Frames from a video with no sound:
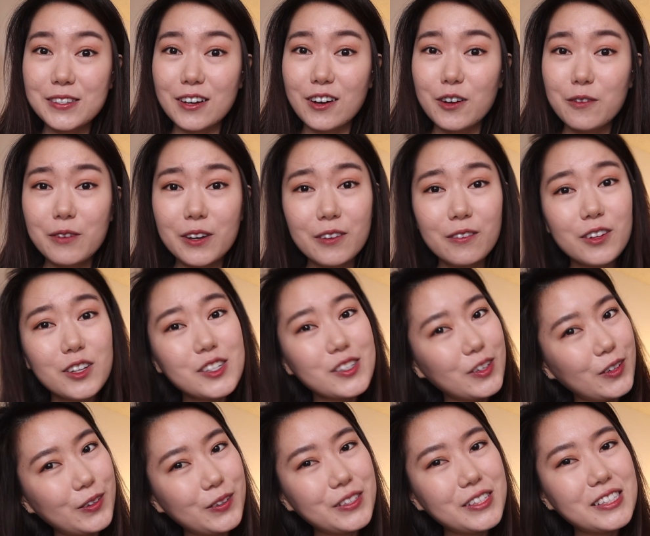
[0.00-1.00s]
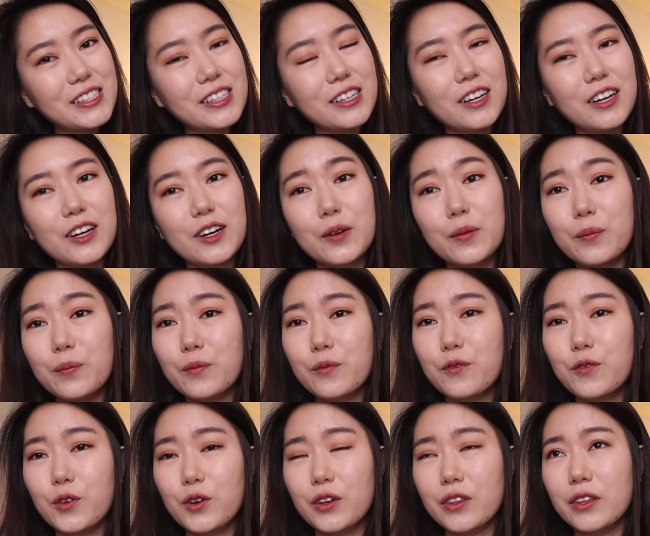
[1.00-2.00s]
are my results.
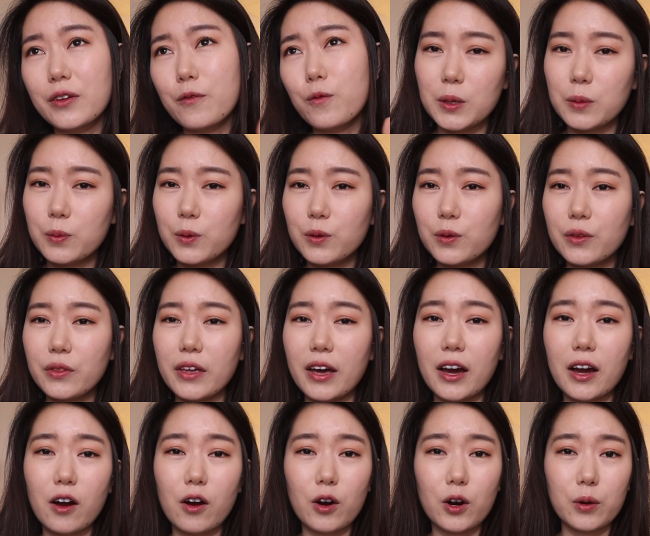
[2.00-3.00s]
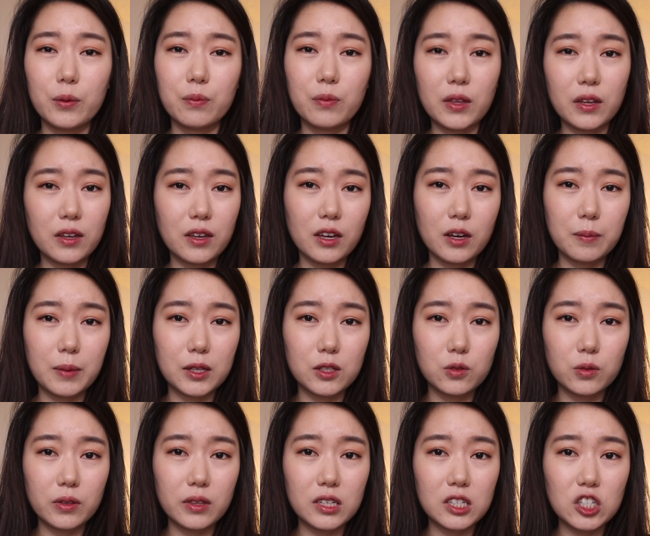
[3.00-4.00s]
For the people that are thinking about
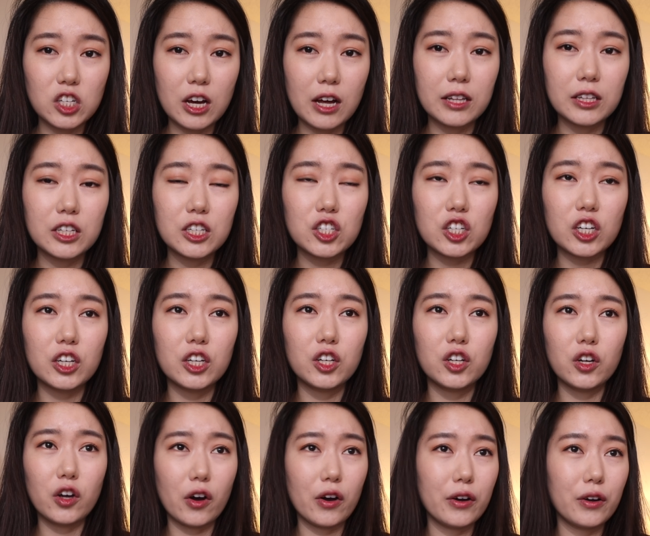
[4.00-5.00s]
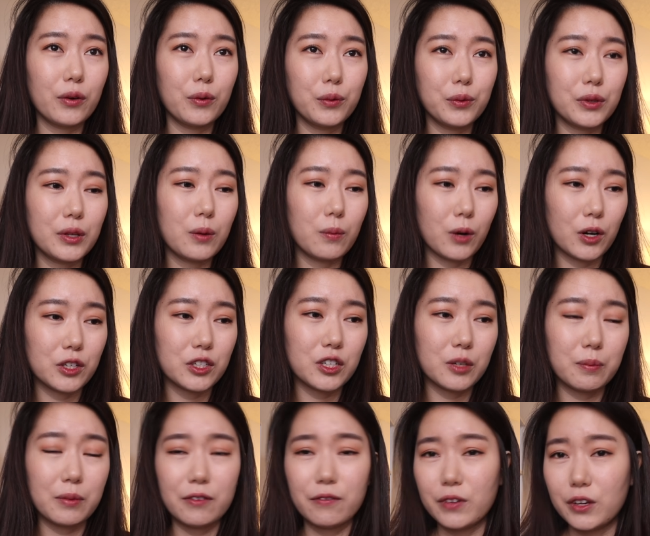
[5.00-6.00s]
doing this challenge and not only
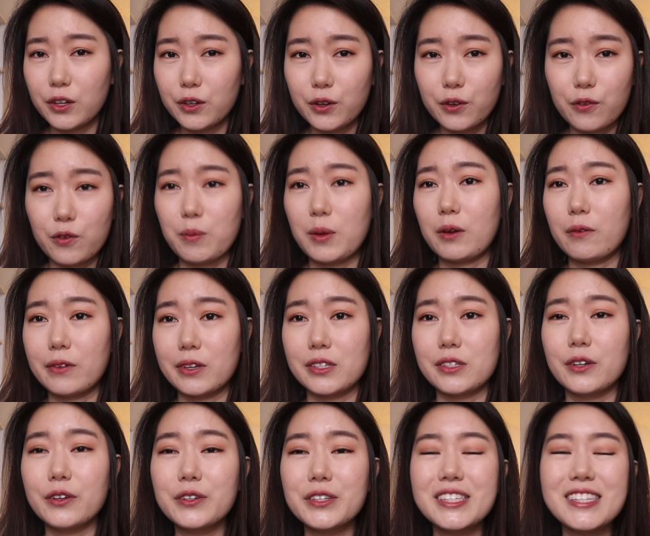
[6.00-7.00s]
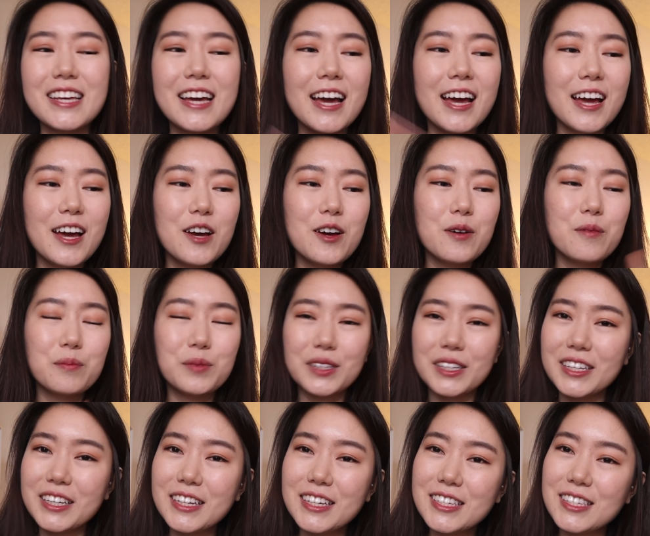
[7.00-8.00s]
watching my video for my results,
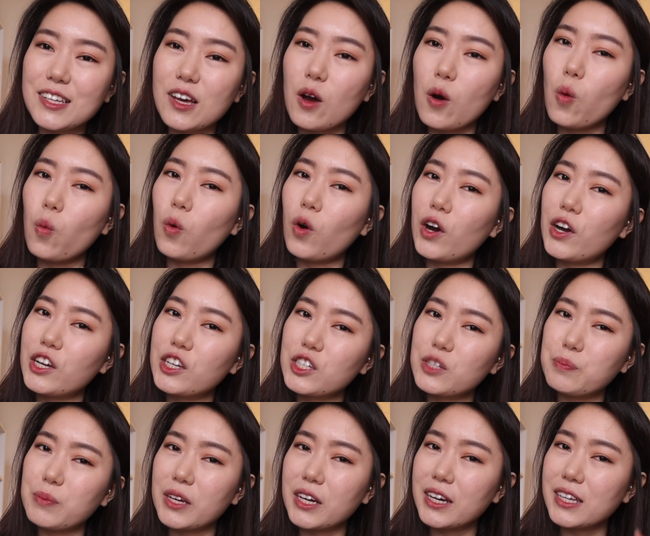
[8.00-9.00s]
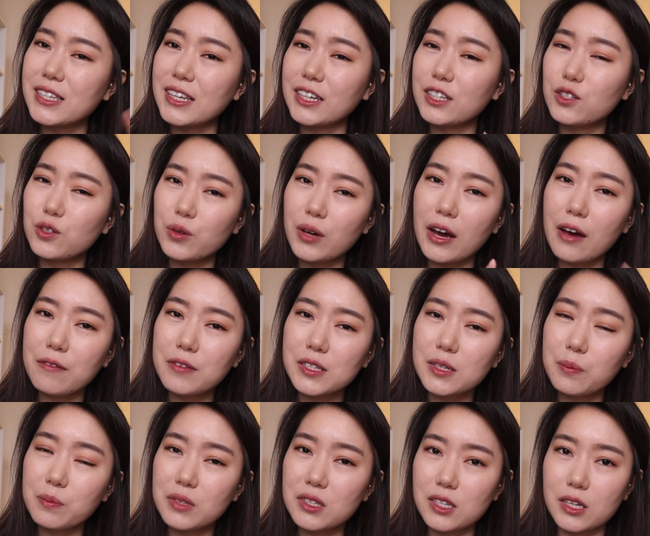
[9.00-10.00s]
please watch because I do have
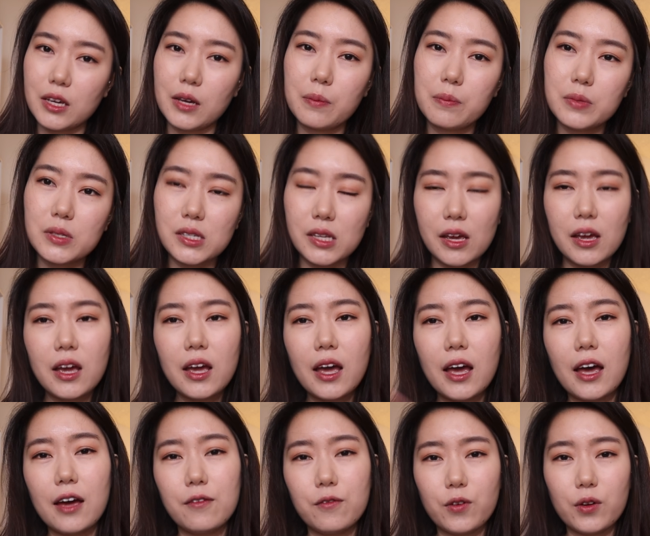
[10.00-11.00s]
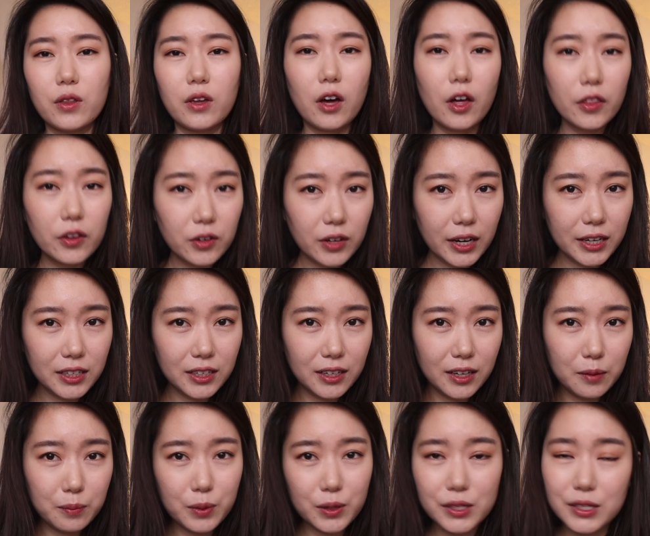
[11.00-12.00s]
some tips. And for the other
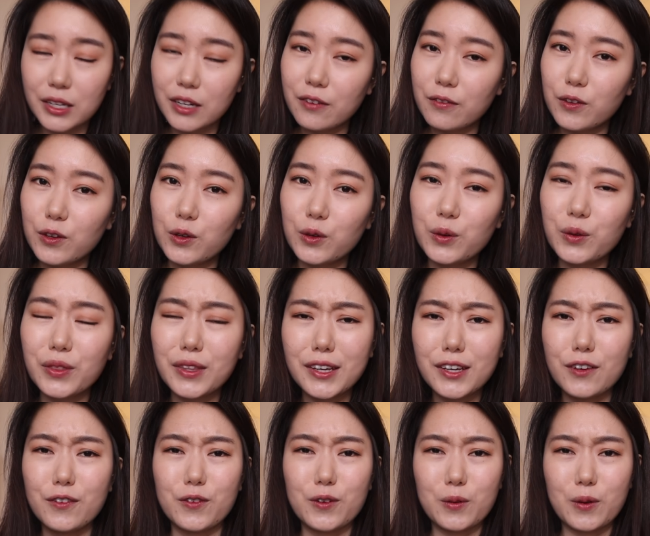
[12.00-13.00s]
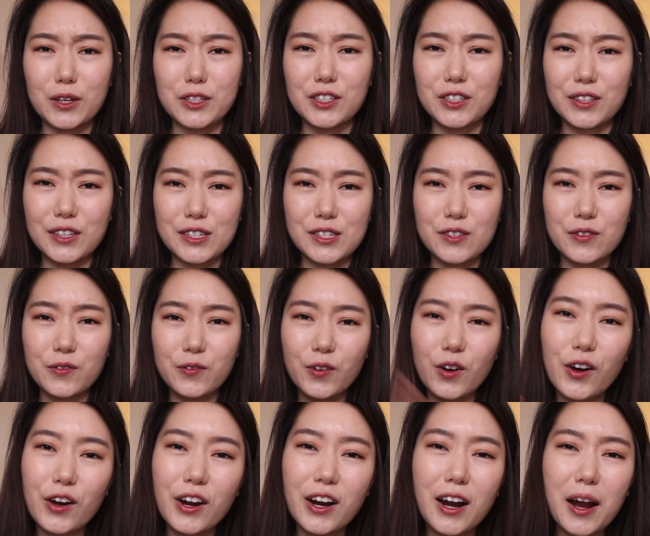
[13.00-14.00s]
99% of you, thank you for watching this
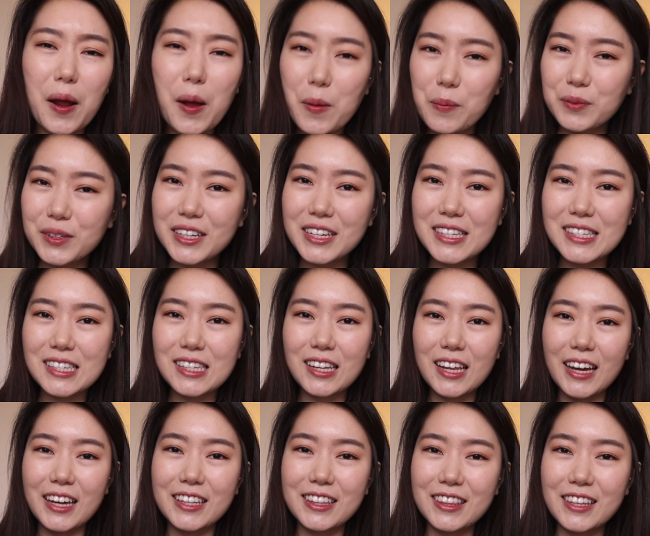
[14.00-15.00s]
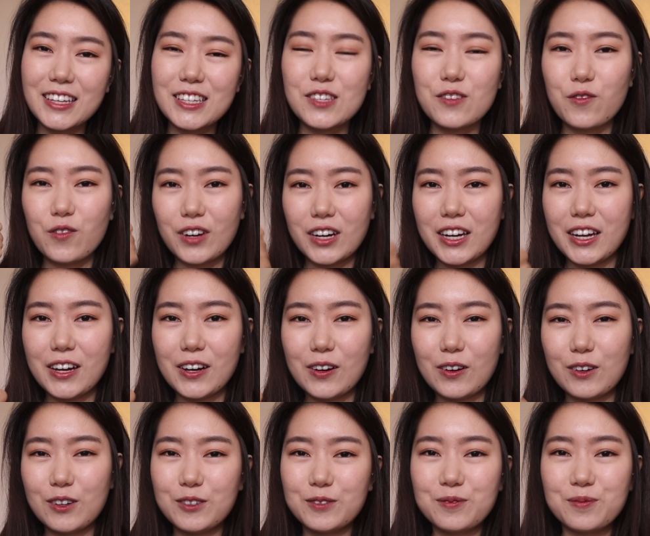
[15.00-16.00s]
far. Please like this
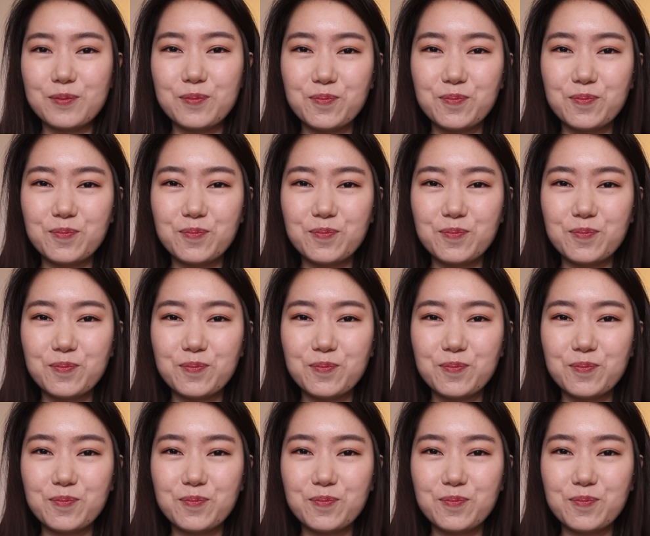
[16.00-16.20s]
video.